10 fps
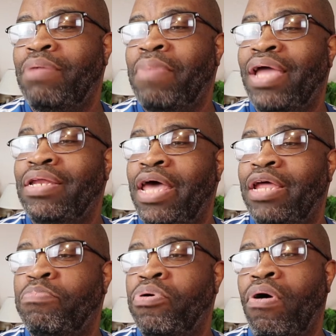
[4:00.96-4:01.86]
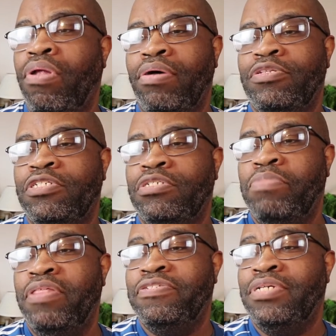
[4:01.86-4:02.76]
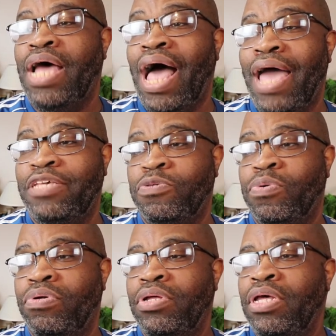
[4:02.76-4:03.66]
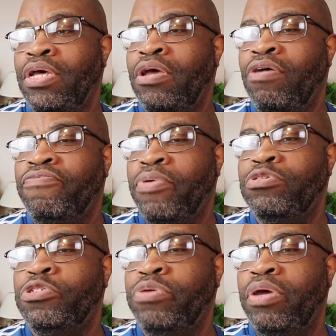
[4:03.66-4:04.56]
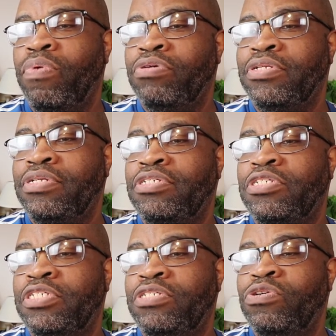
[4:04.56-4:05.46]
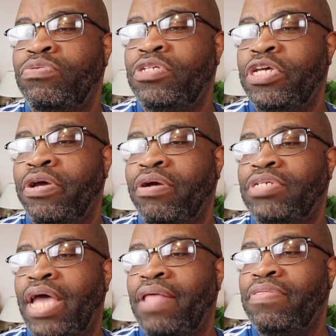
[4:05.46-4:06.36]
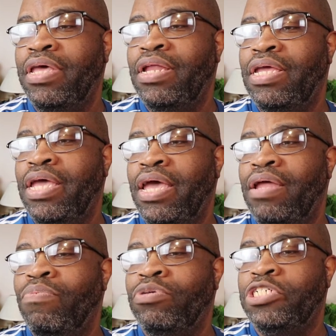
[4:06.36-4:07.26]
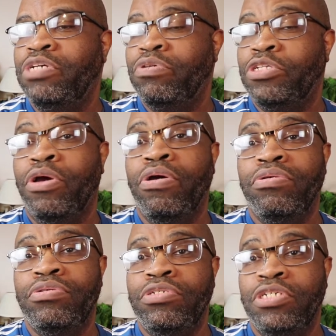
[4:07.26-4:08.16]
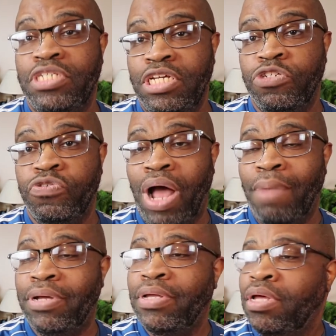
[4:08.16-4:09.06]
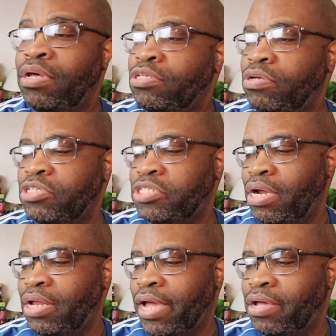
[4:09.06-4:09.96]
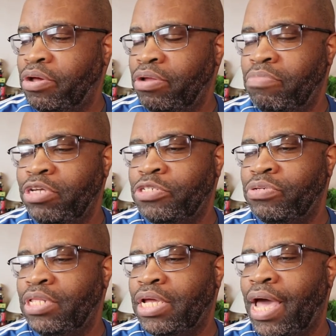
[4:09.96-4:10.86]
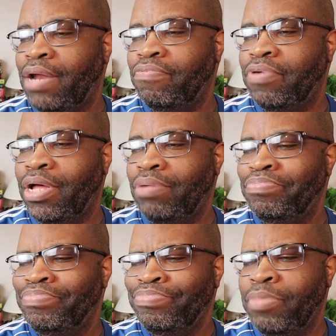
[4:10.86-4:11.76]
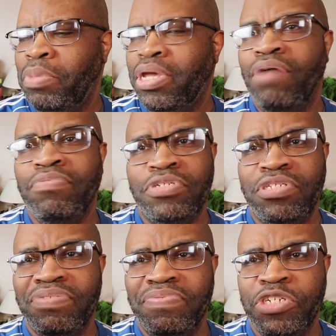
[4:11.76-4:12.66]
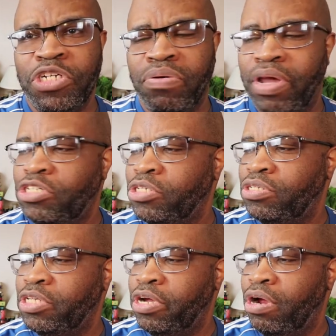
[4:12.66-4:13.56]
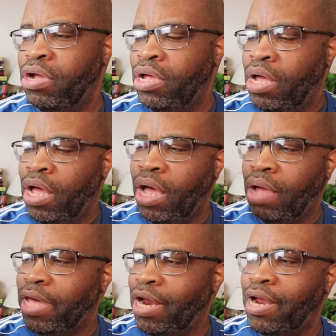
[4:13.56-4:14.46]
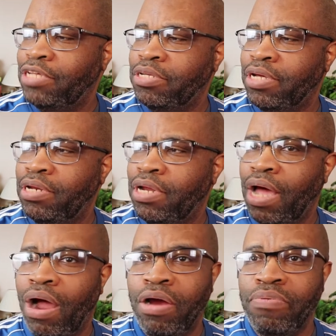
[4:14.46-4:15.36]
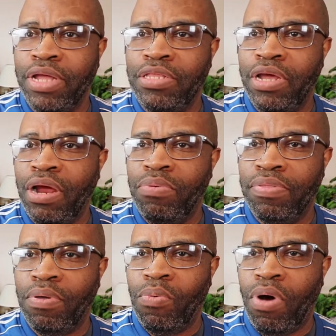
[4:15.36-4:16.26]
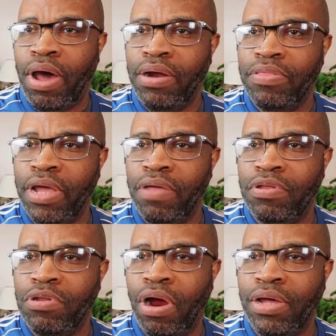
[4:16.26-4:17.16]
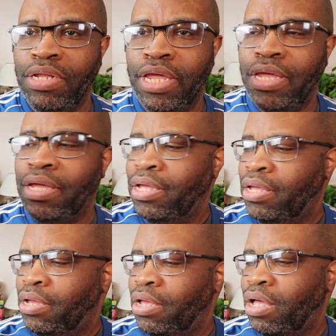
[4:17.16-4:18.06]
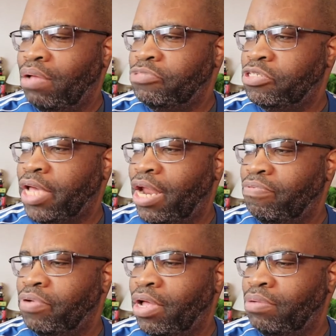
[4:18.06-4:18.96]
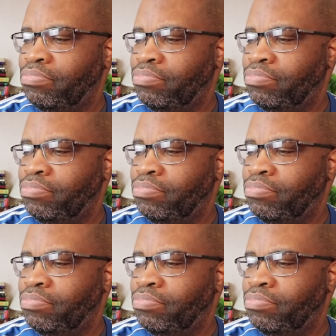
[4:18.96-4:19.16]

a magnetic pull on Smithson High School first during Rosalind's student years and then again when she returned to teach drama. So it just sounded like a good mystery that kind of uh, maybe covers different generations here. Uh, kind of nice looking uh, art right there with the water there, the dark lake. Um, just kind of a